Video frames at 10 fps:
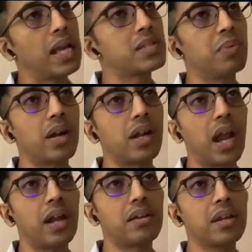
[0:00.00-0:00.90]
I know the
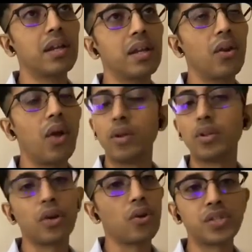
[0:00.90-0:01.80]
grocery schedule. I
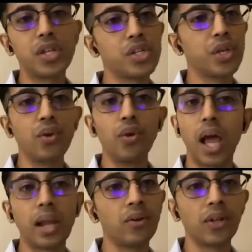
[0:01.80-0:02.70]
know the grocers to
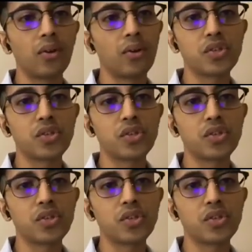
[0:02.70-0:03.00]
go to.